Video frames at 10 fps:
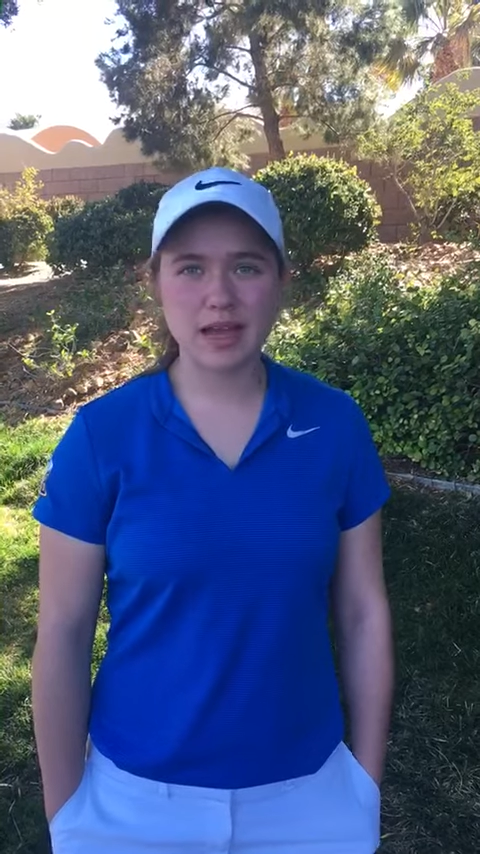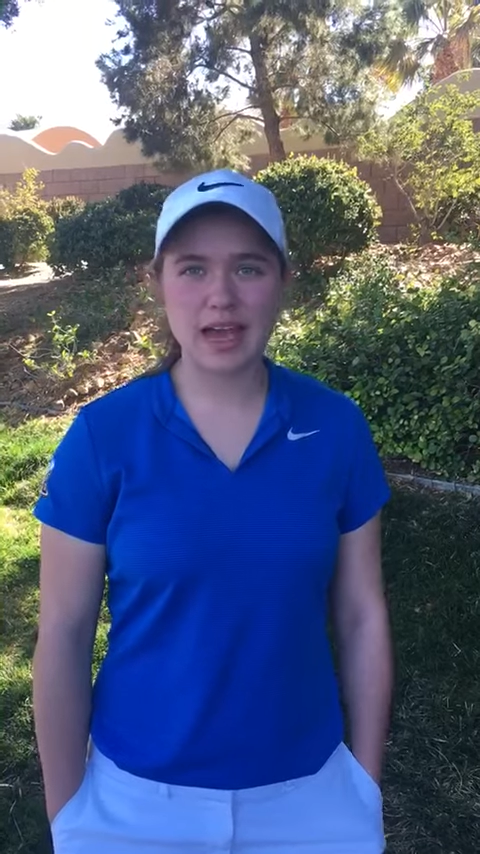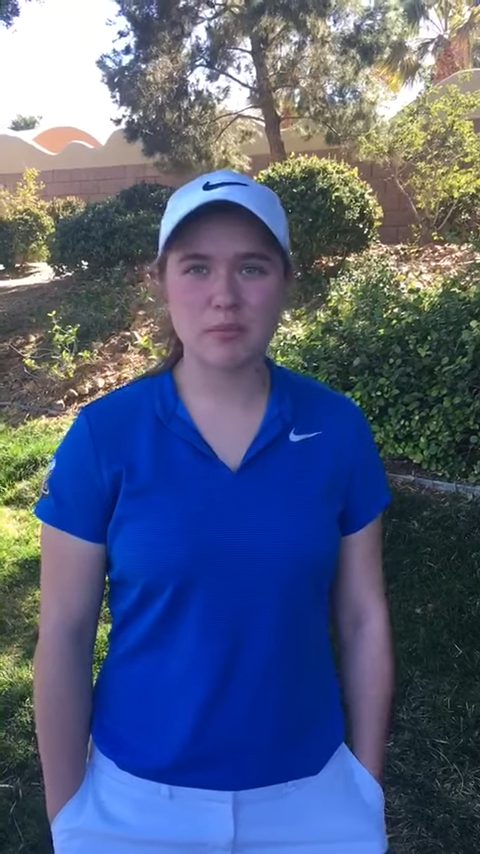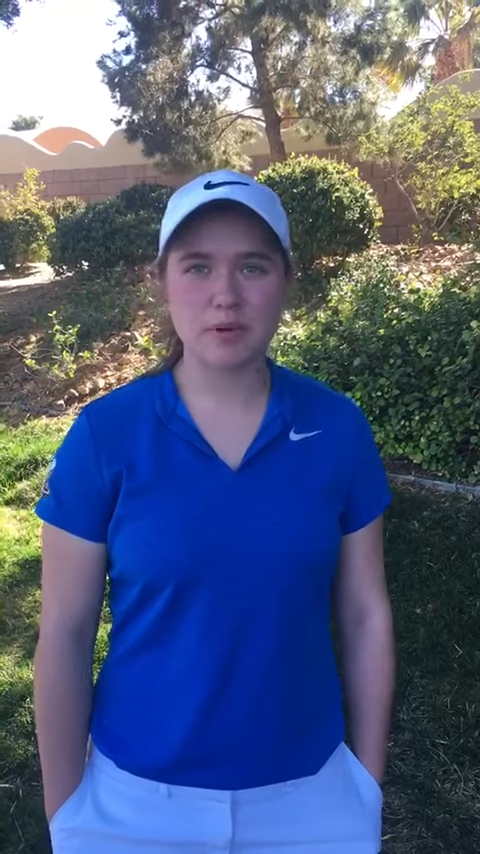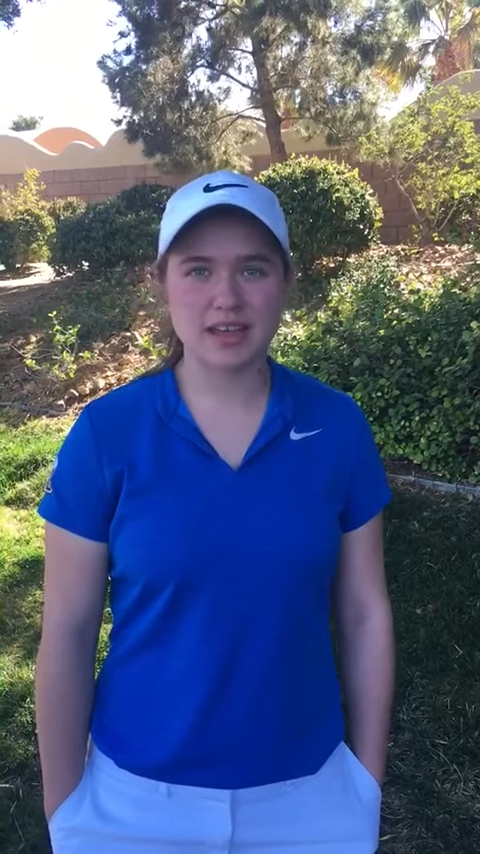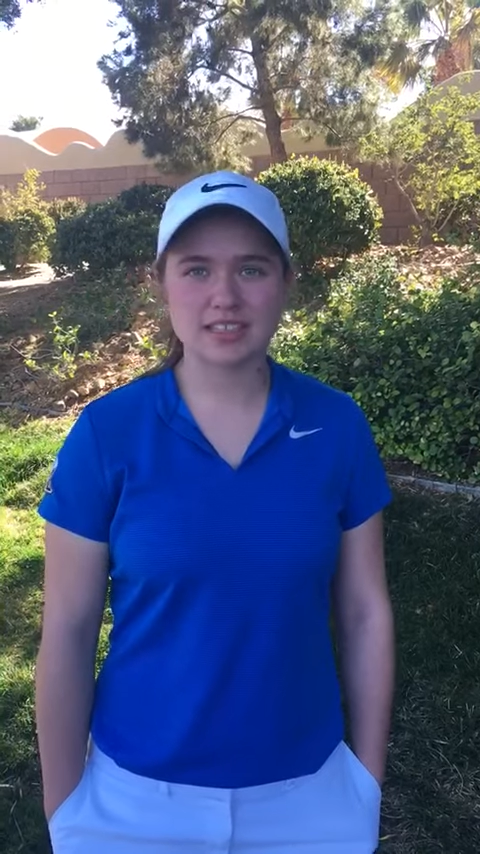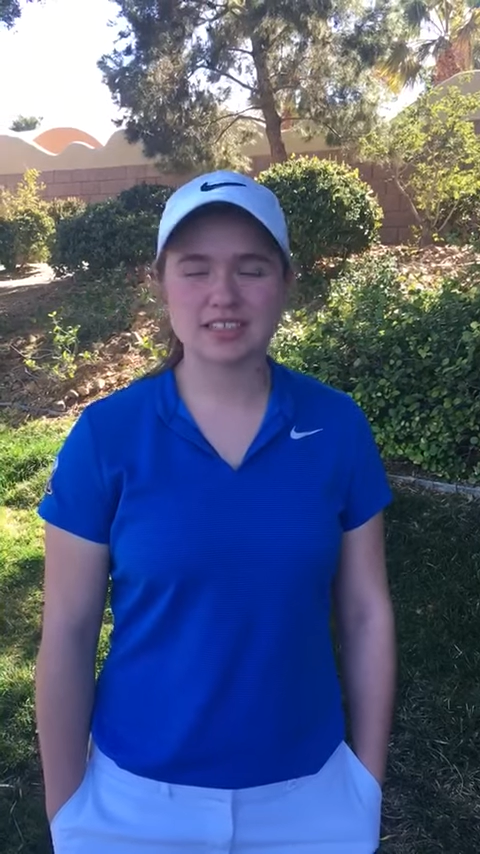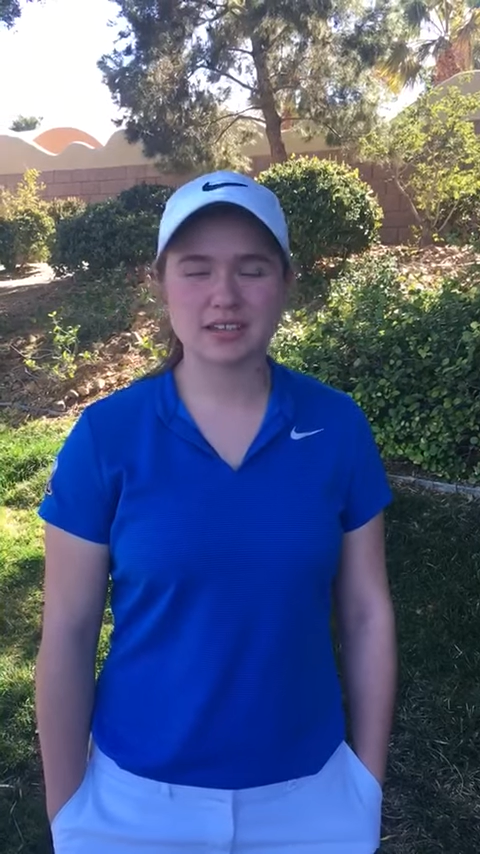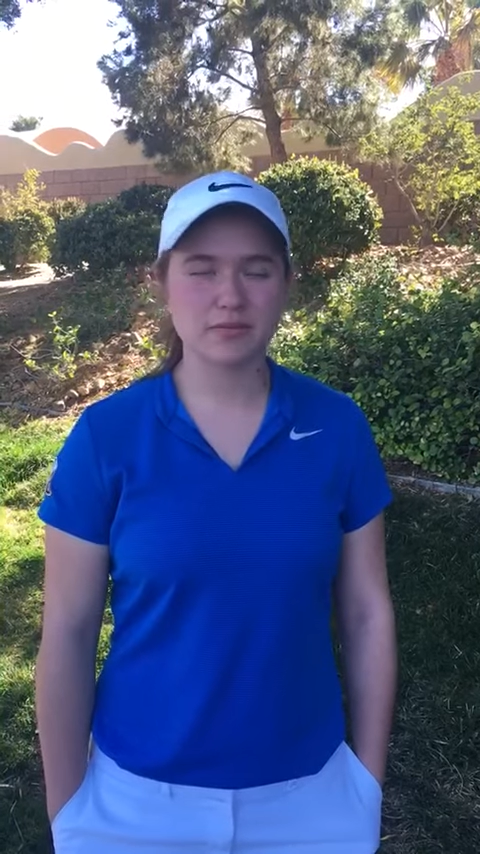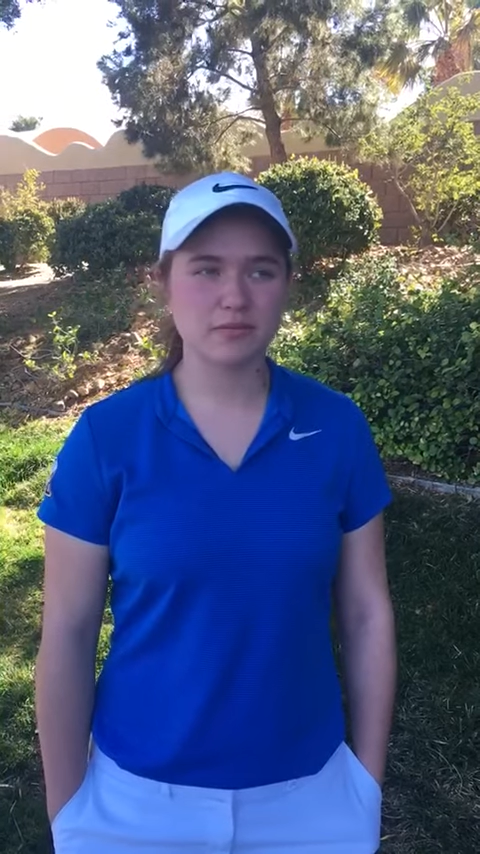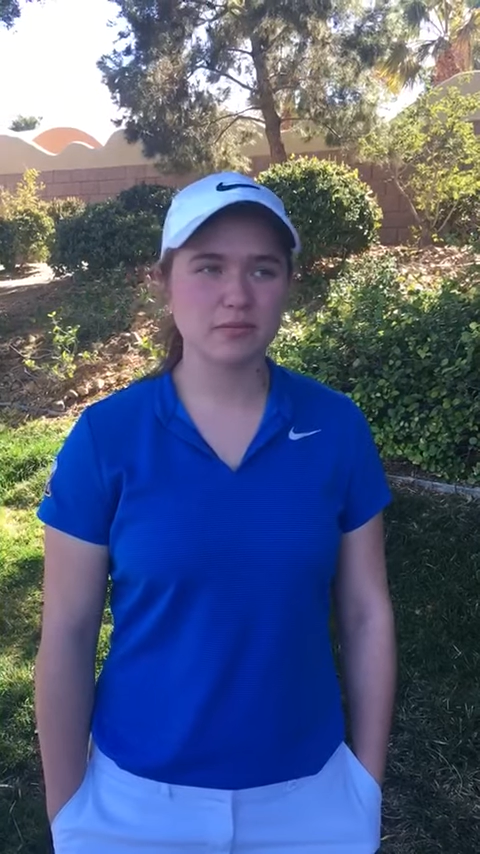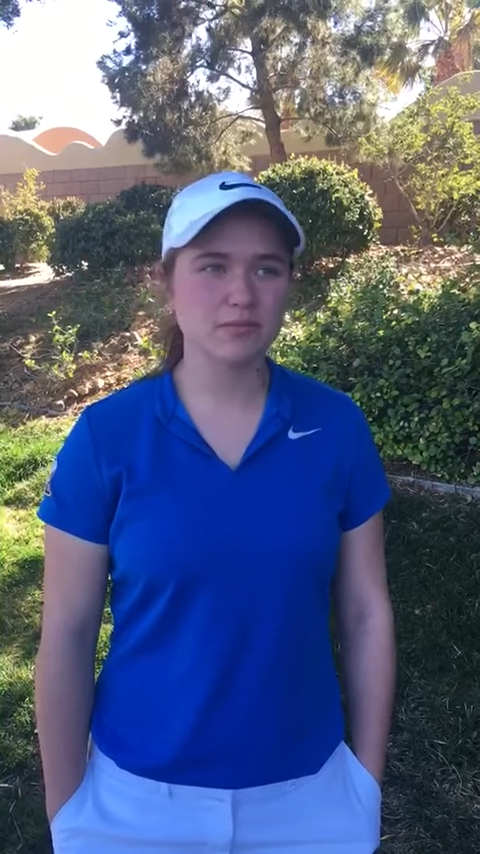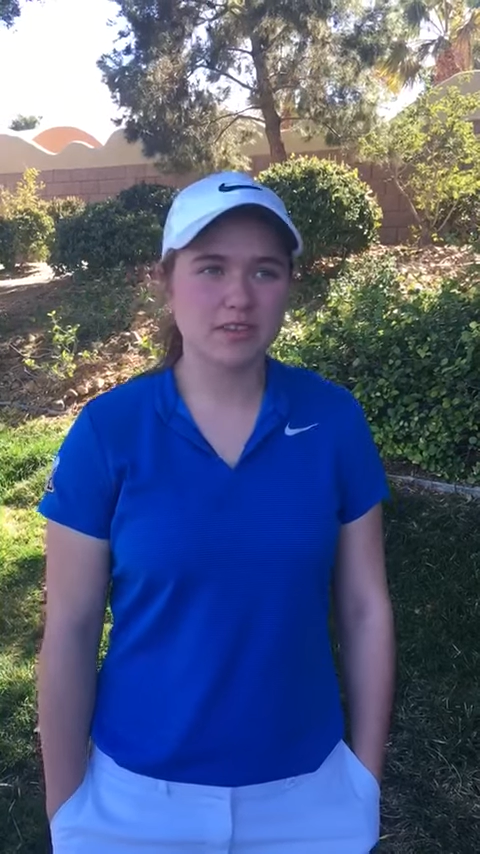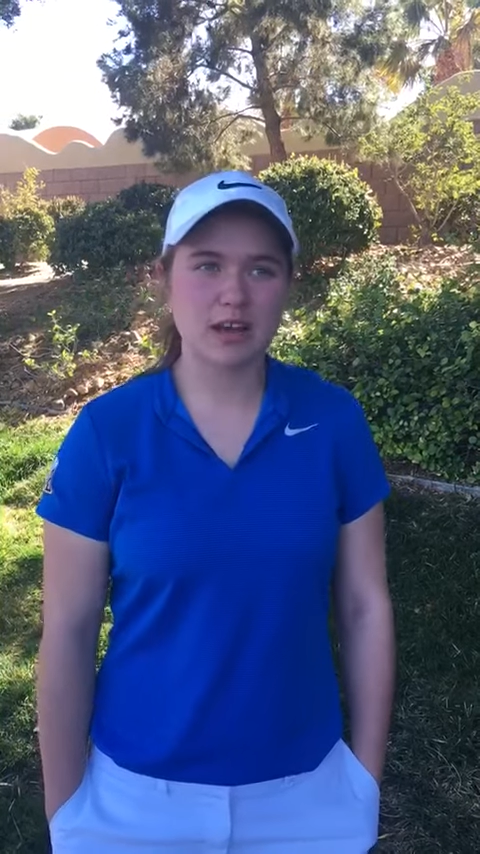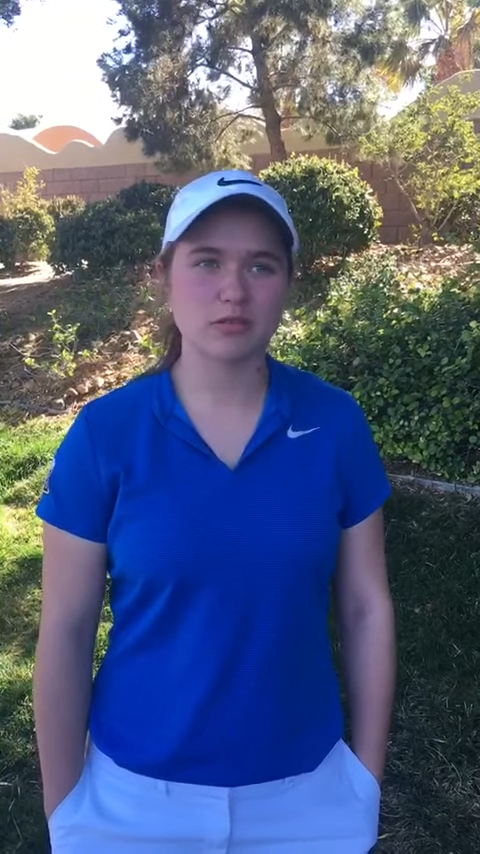at best if
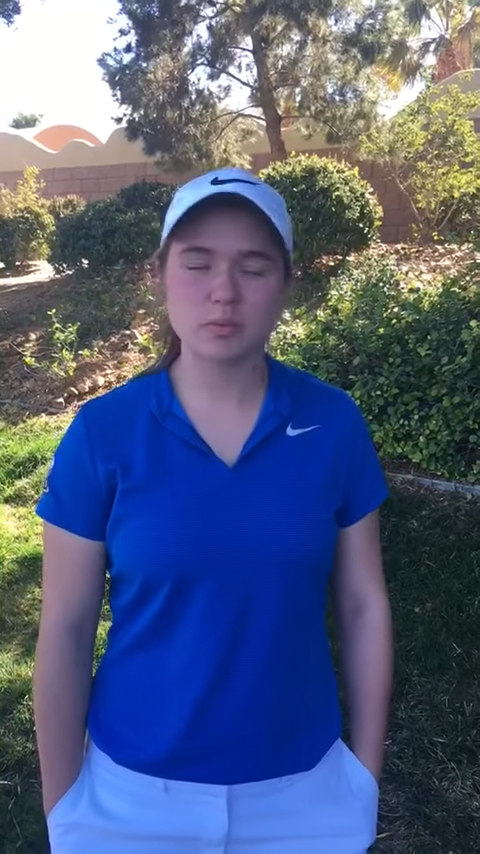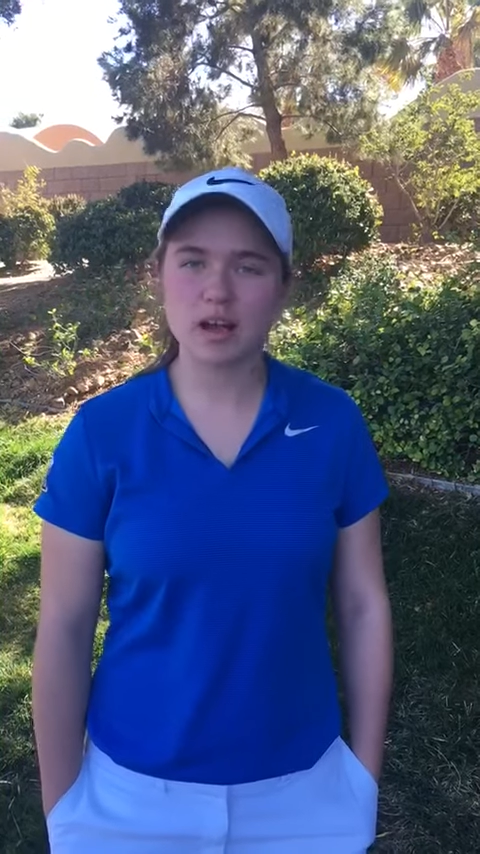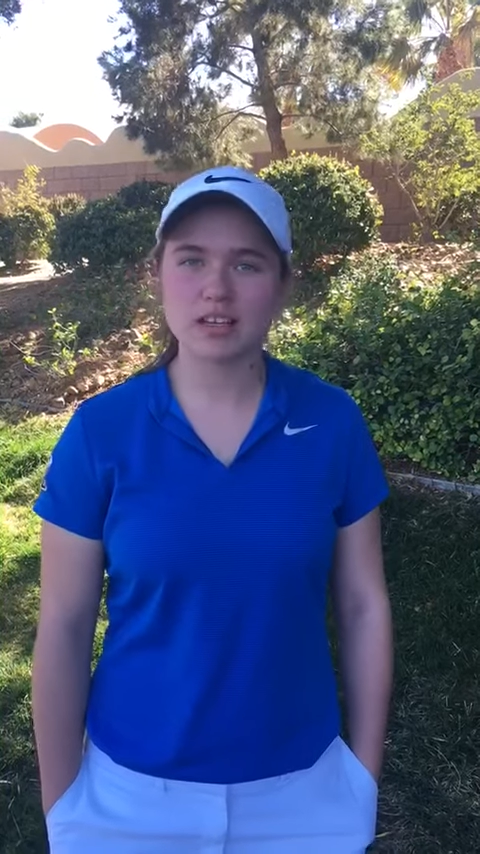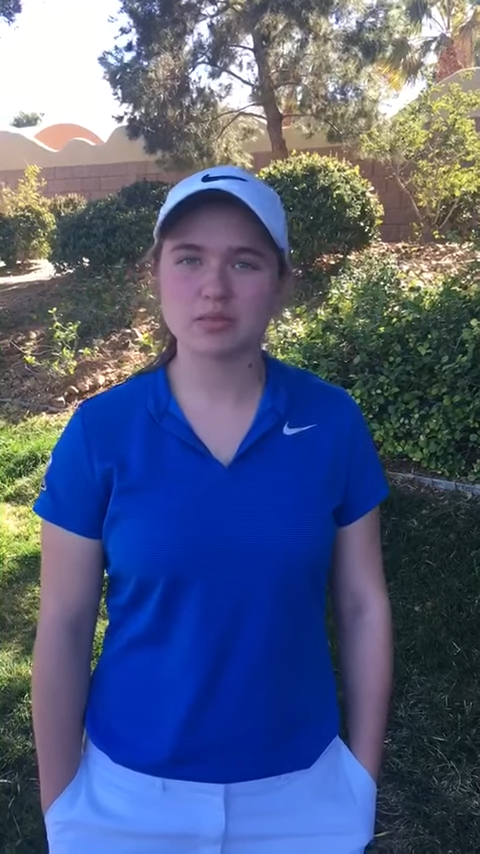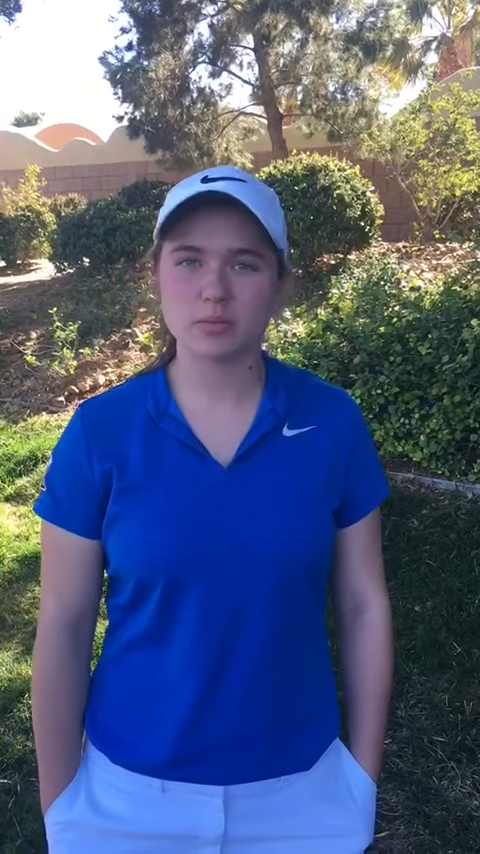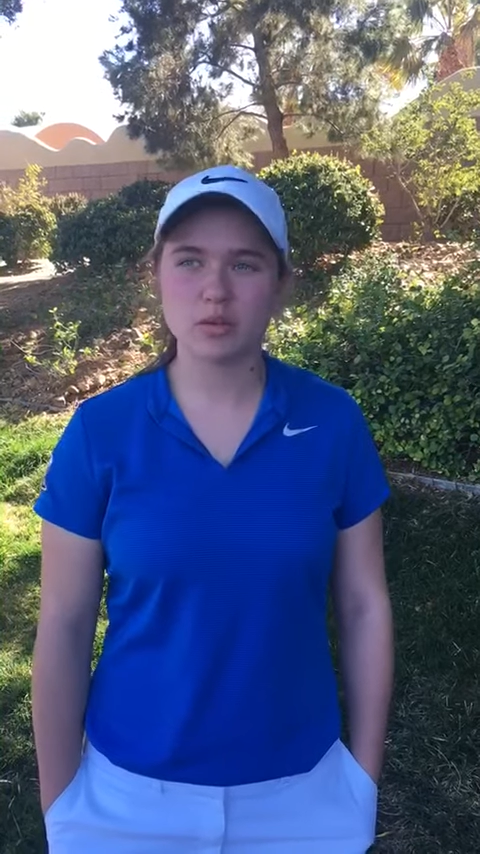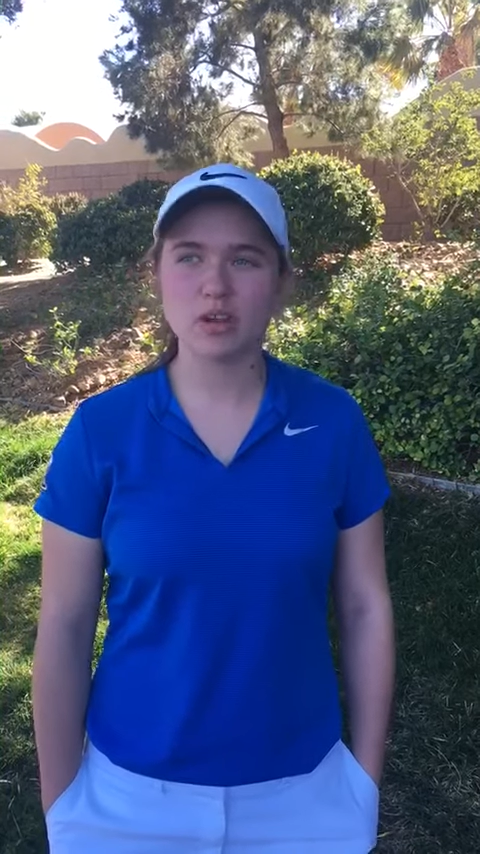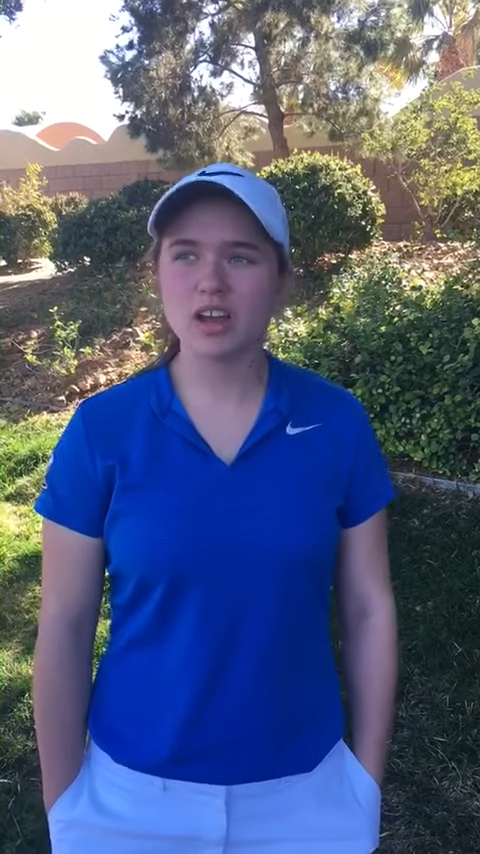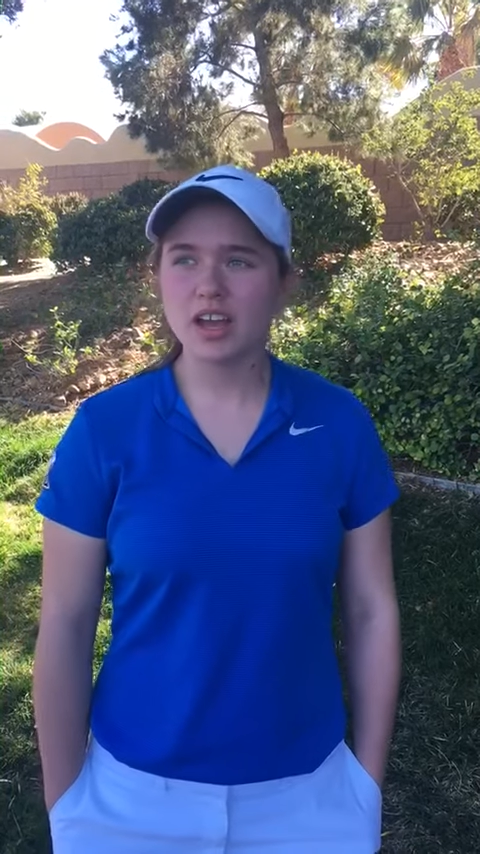that was possible.